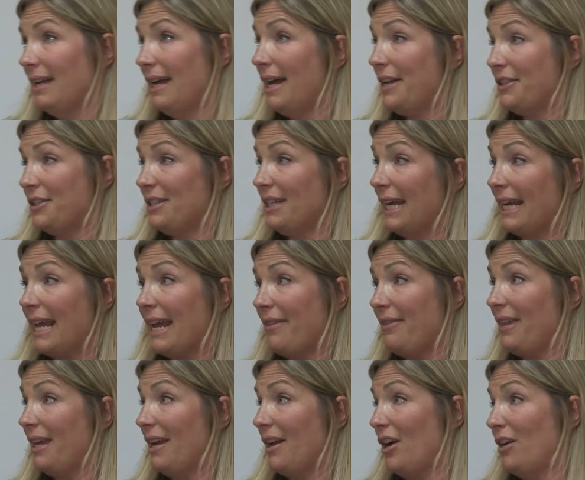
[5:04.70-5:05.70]
I
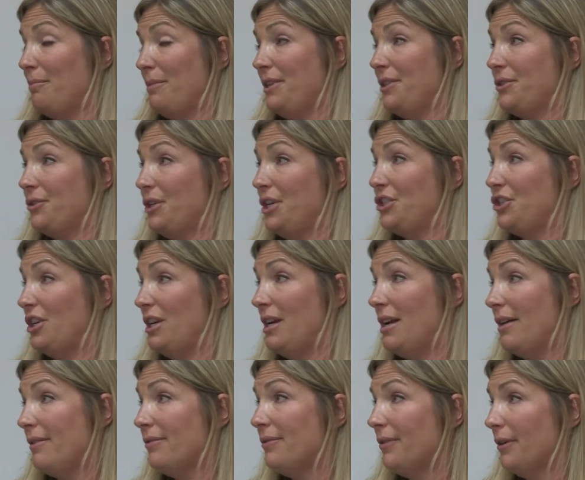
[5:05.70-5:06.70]
can't thank our administration
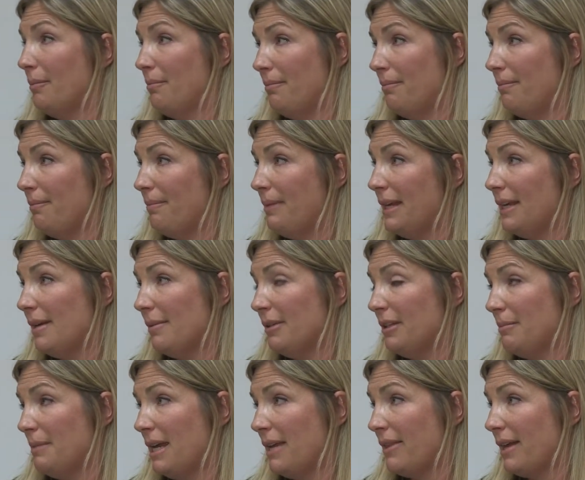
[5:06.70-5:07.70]
enough for being
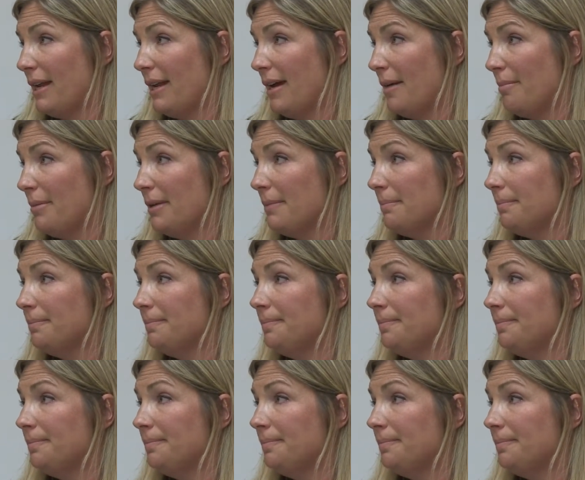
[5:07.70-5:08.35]
able to make that happen.